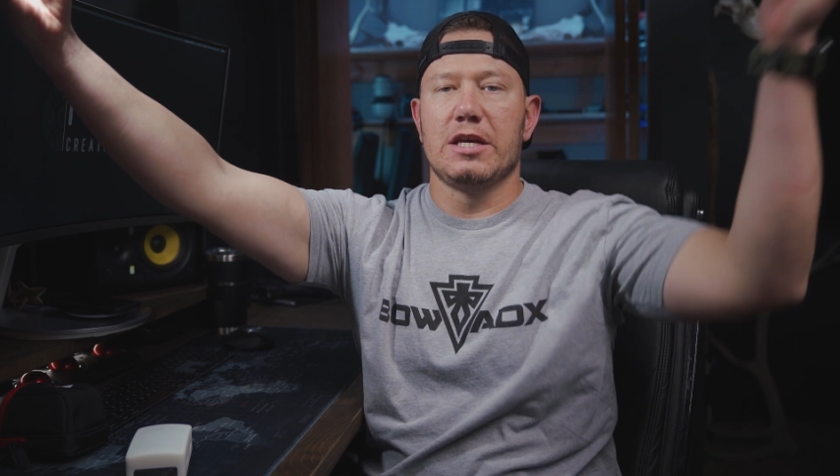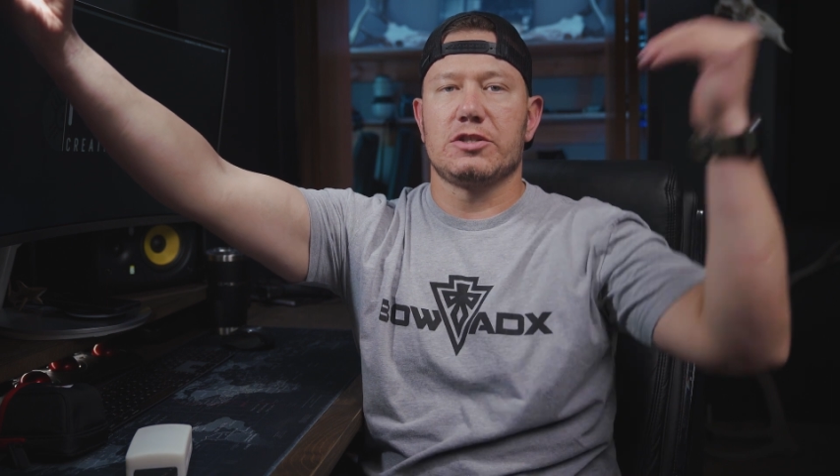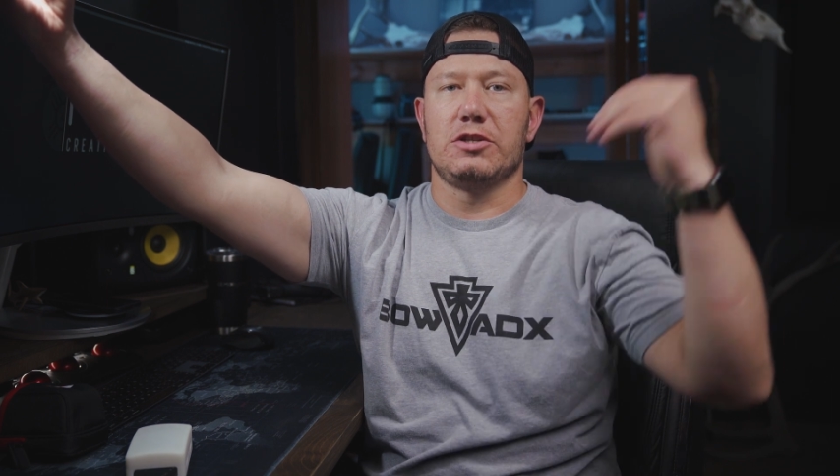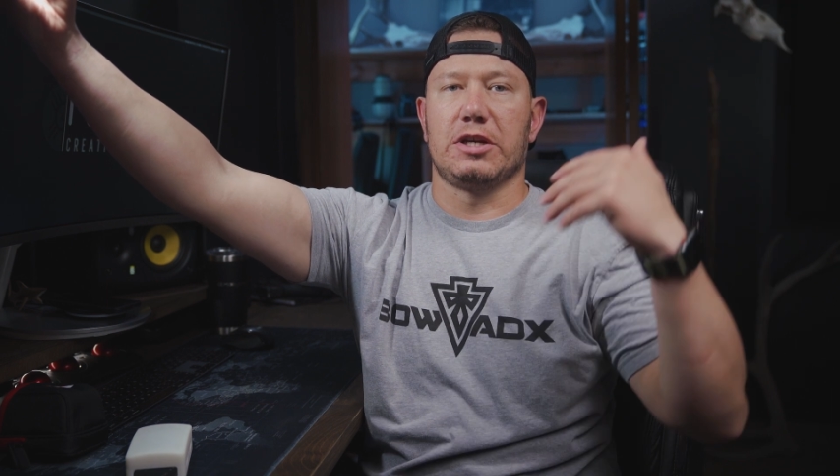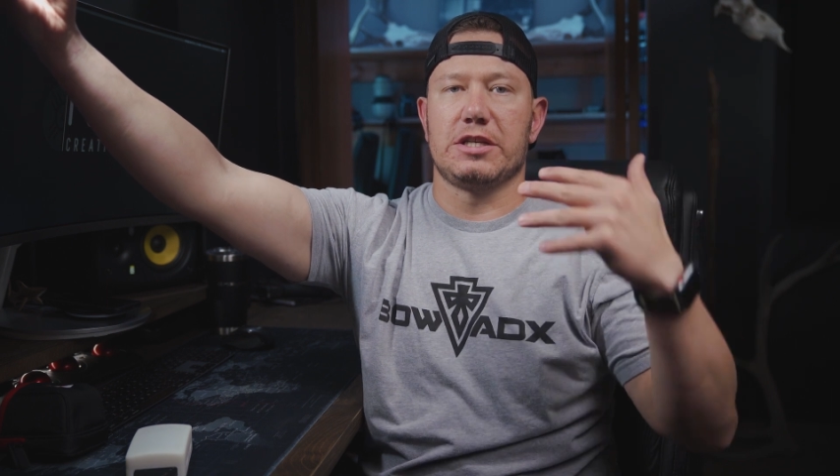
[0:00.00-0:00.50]

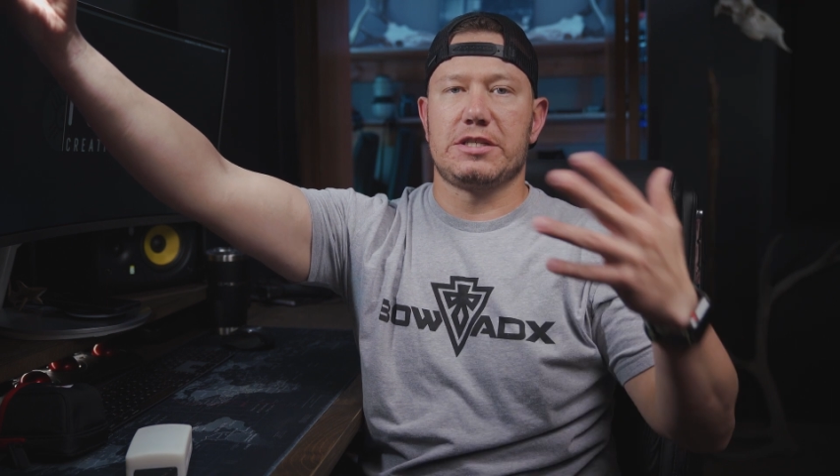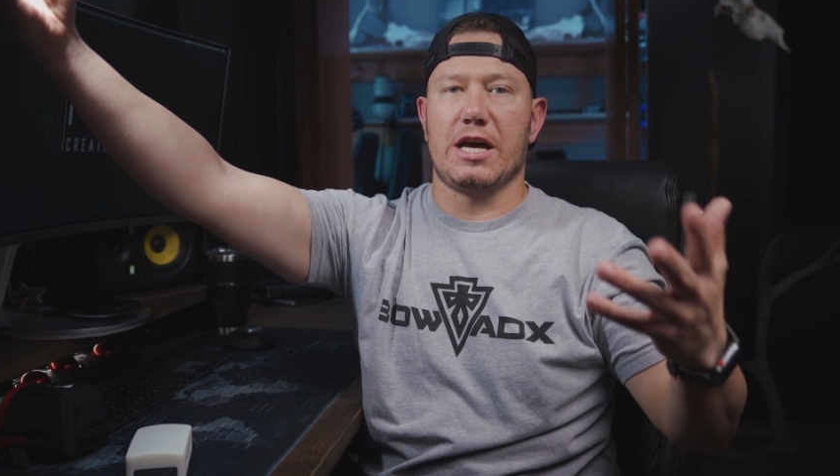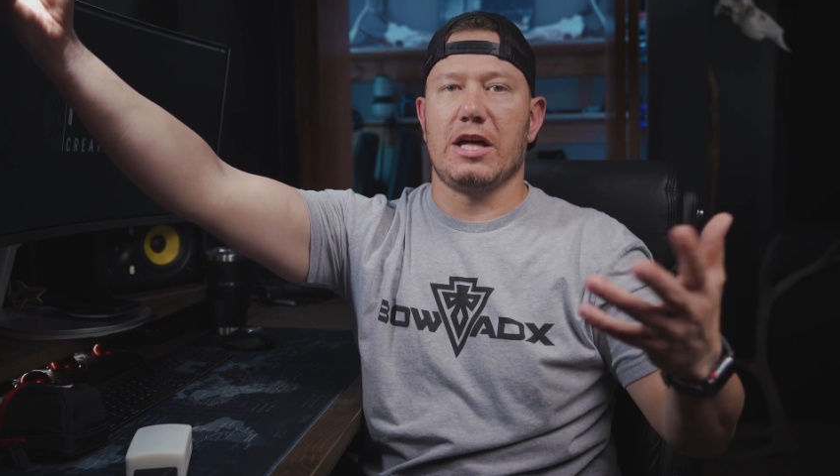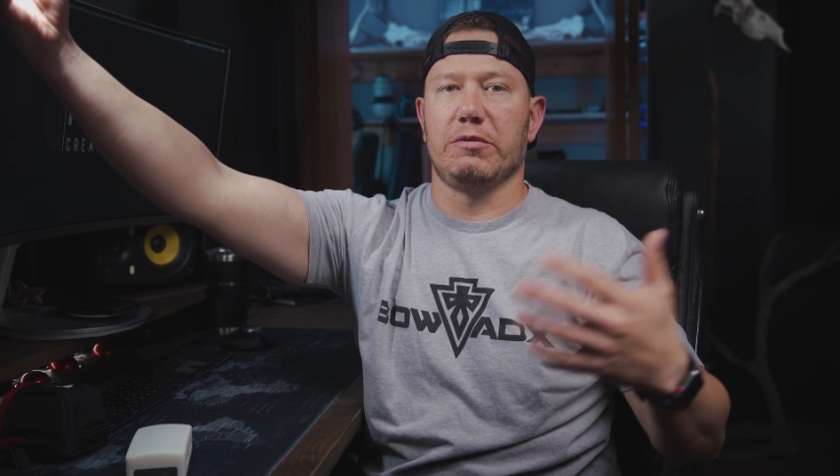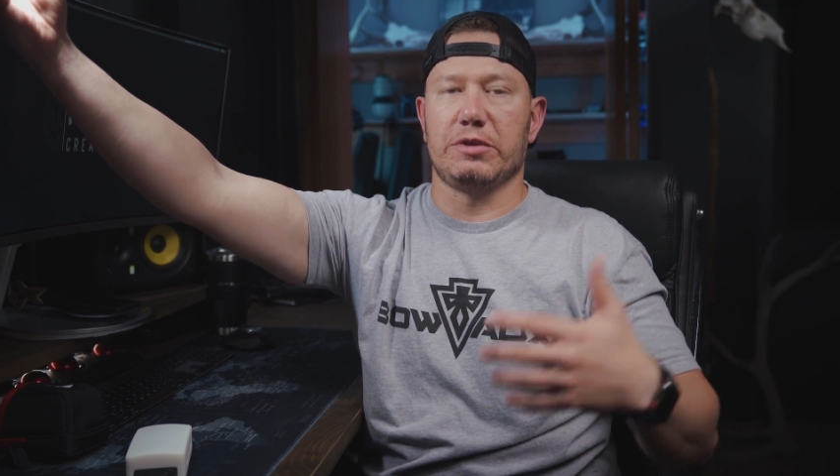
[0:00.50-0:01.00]
so you can
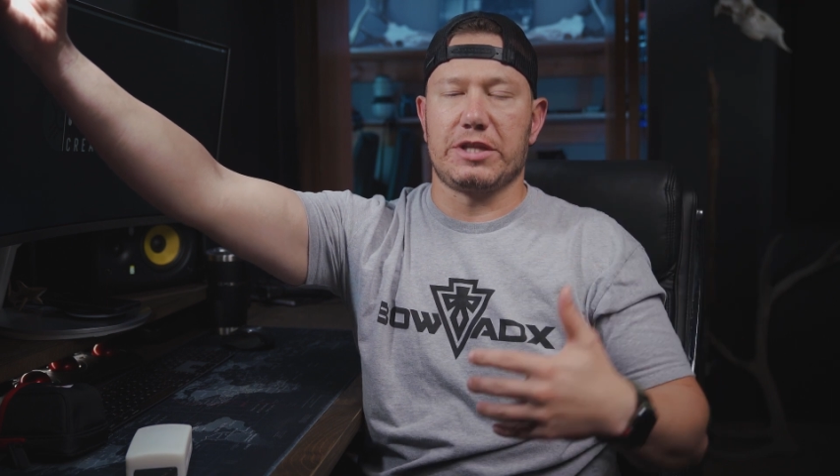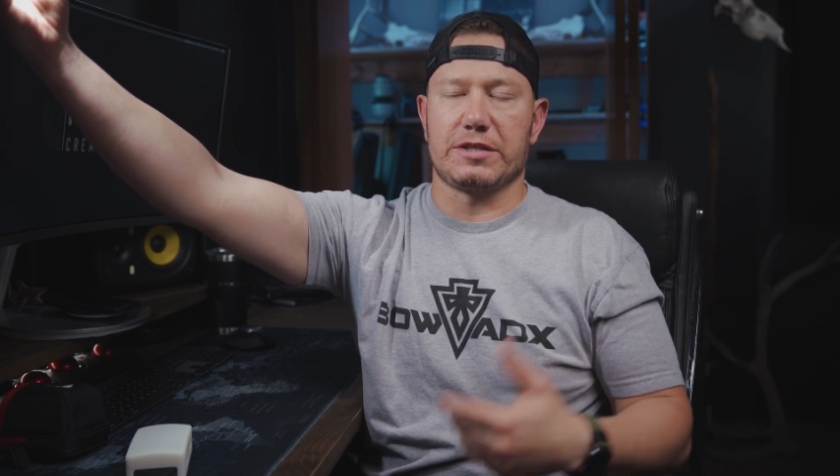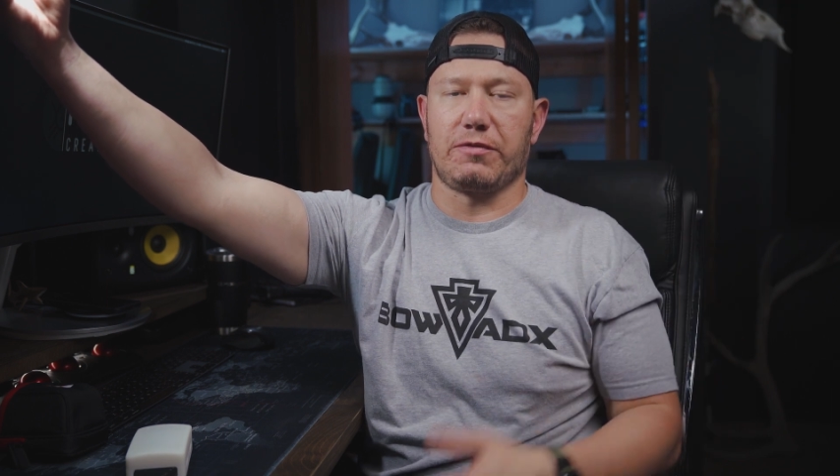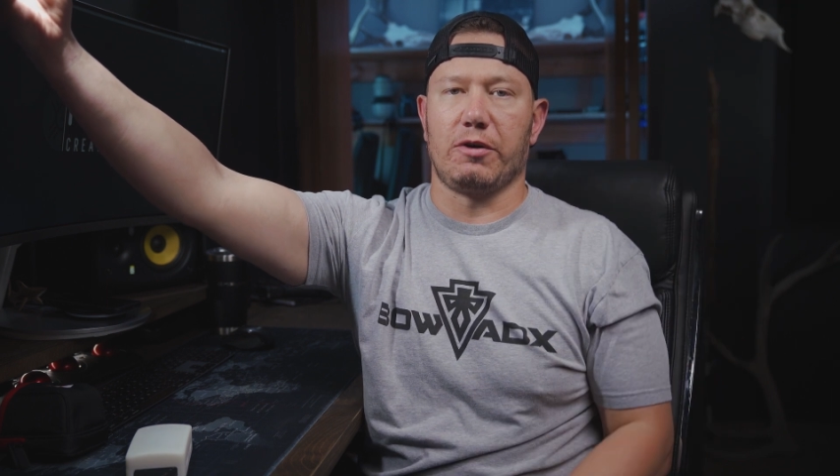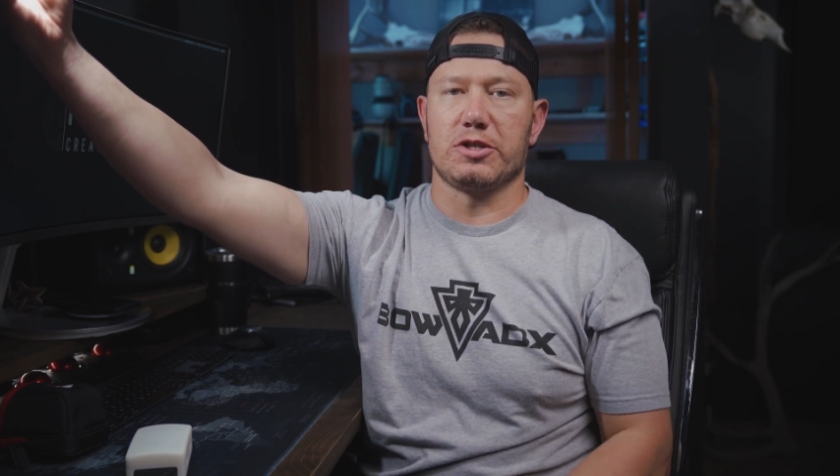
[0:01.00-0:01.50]
tell with
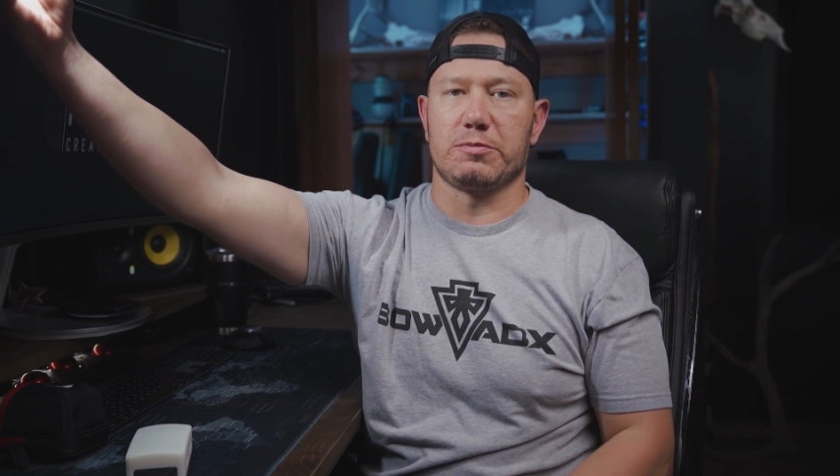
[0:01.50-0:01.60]
as far